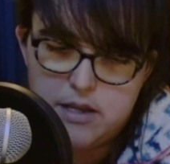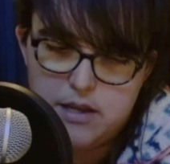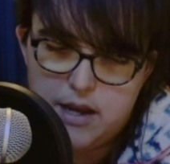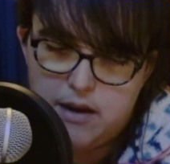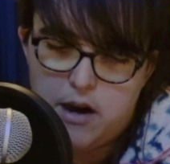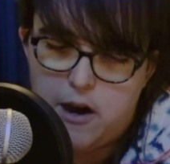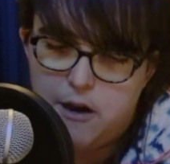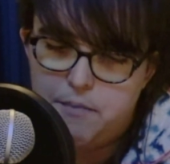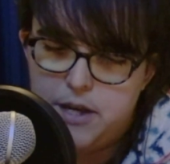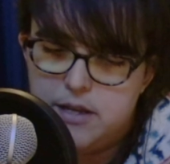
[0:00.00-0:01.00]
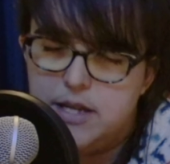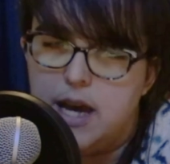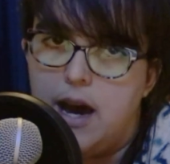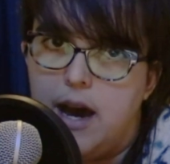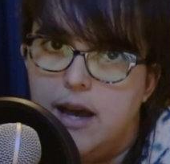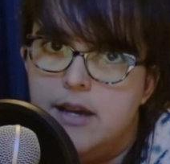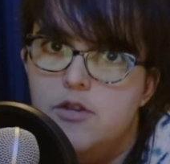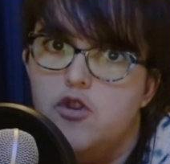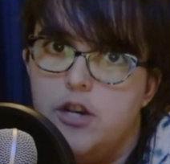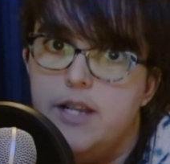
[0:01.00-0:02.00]
and hobbies that I
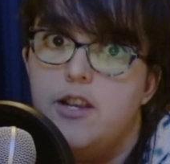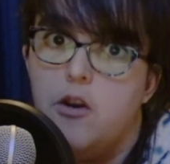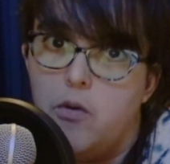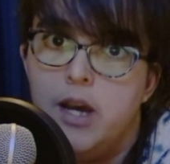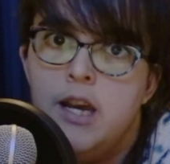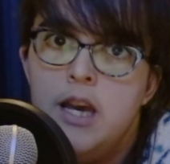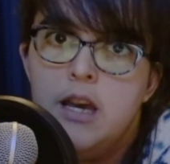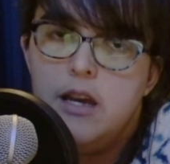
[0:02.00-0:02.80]
enjoy doing.